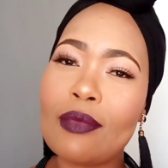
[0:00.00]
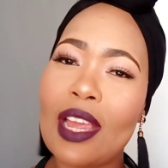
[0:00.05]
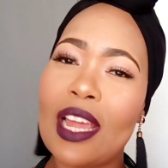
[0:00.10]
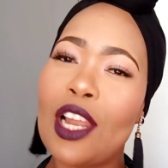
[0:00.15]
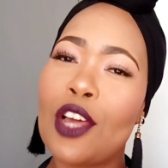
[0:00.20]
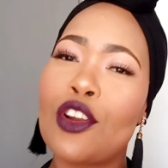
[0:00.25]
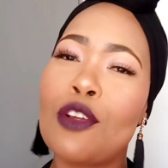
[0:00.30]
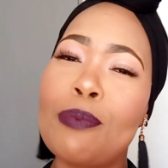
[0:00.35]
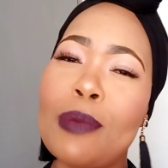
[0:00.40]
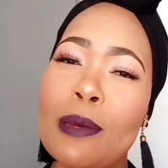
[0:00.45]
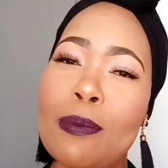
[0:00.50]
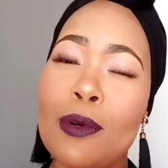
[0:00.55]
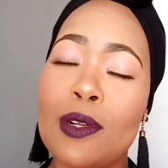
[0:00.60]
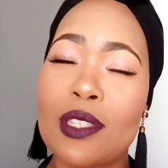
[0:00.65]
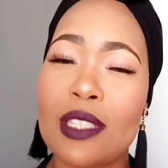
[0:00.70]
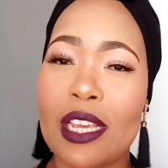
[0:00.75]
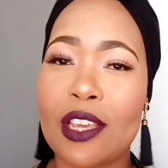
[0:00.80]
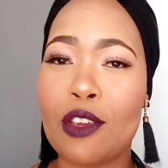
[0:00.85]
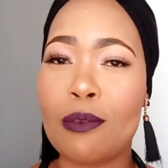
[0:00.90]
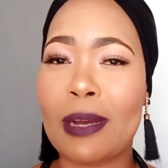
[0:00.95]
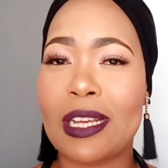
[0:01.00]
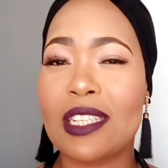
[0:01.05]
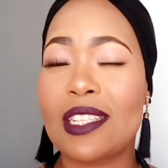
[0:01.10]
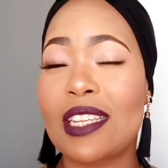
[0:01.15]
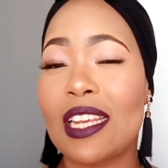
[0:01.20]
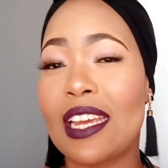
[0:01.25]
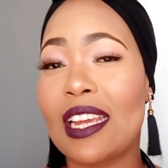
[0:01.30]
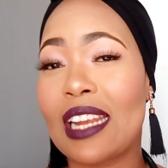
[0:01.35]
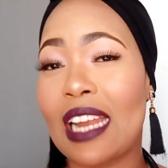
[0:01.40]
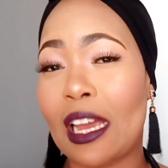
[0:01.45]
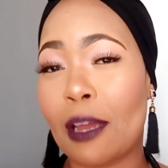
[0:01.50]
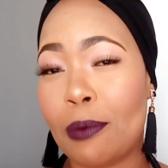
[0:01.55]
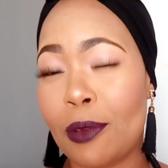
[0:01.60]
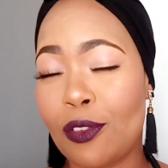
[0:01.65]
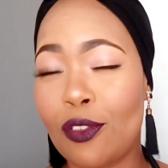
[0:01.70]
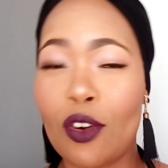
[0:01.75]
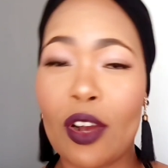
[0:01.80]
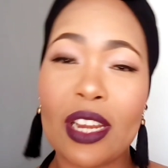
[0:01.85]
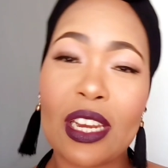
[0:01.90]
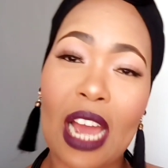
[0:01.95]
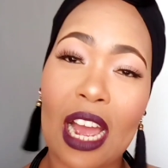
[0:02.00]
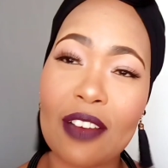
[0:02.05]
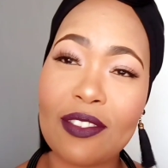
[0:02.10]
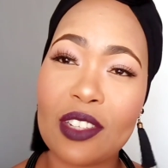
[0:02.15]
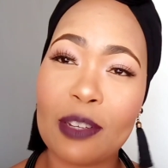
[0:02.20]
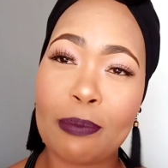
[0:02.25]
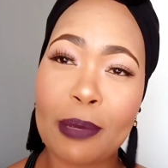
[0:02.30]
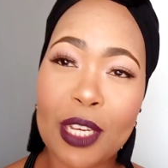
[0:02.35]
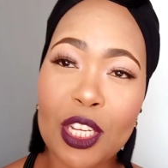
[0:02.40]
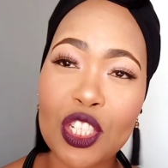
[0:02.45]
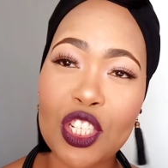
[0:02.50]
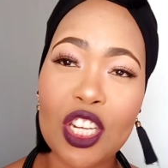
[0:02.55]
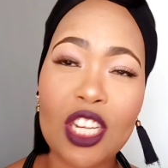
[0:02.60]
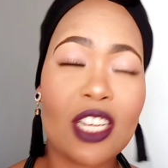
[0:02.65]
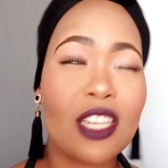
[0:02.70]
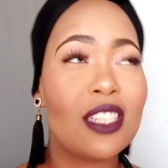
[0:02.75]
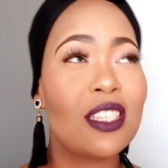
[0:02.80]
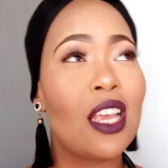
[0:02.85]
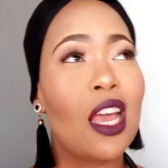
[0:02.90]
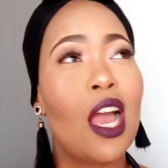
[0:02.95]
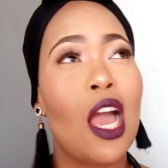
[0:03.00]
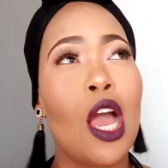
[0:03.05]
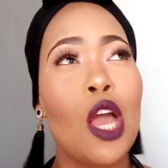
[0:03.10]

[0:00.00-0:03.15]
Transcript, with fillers: a lot of people say you must take like before and after pictures.